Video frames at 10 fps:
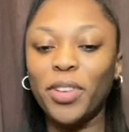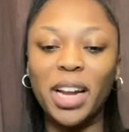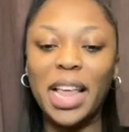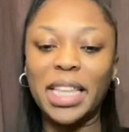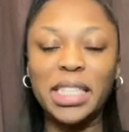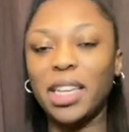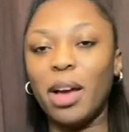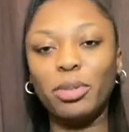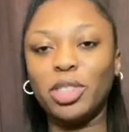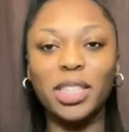fit like this then
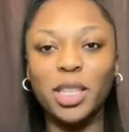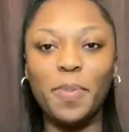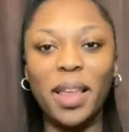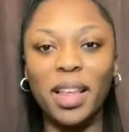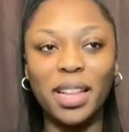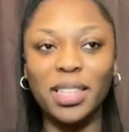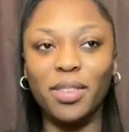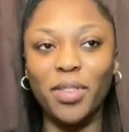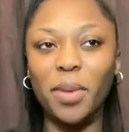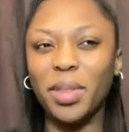i would just expect that that's
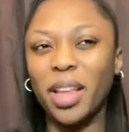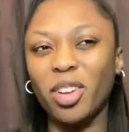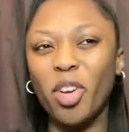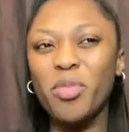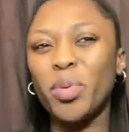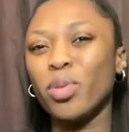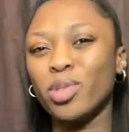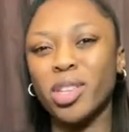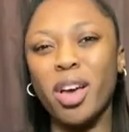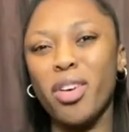the fit but they don't but
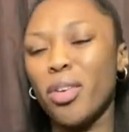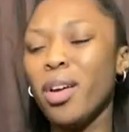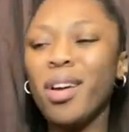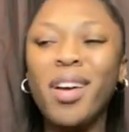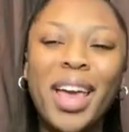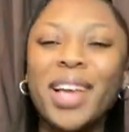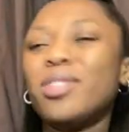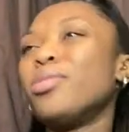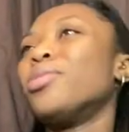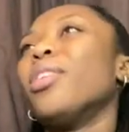also it
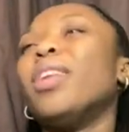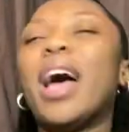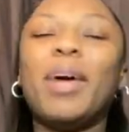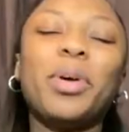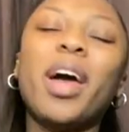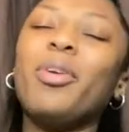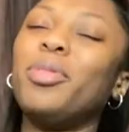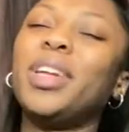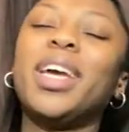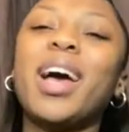took so, like when i
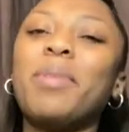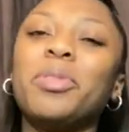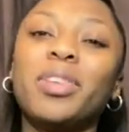ordered it i'm